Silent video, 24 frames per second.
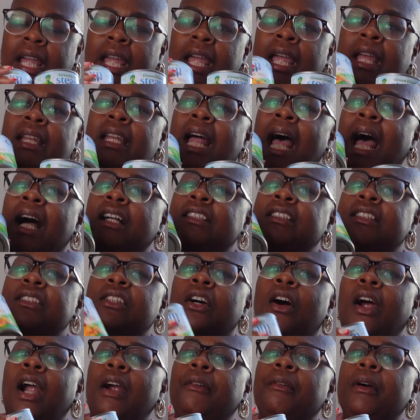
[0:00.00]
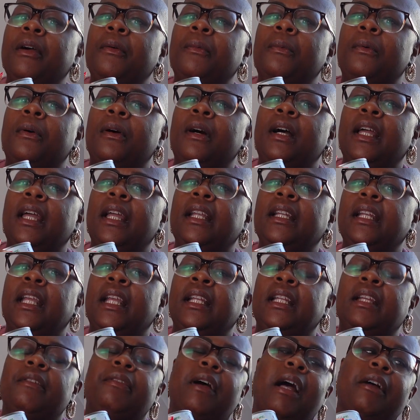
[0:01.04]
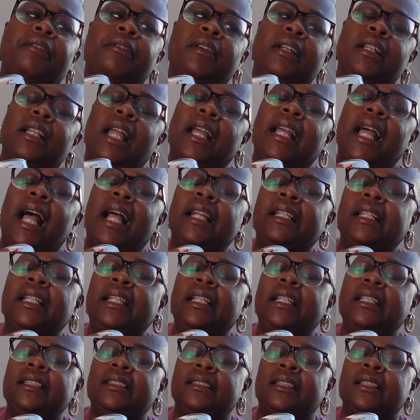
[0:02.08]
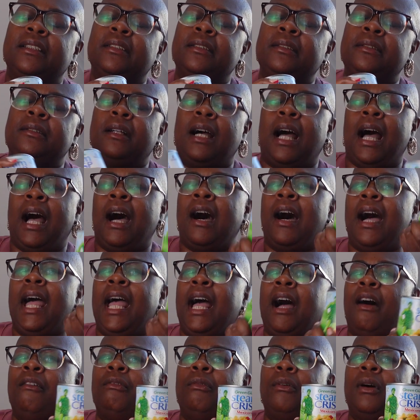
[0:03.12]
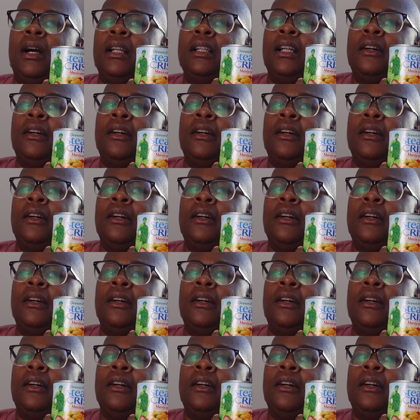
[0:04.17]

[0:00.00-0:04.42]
And I'll start with 1, and if I feel like I need to, I'll have 1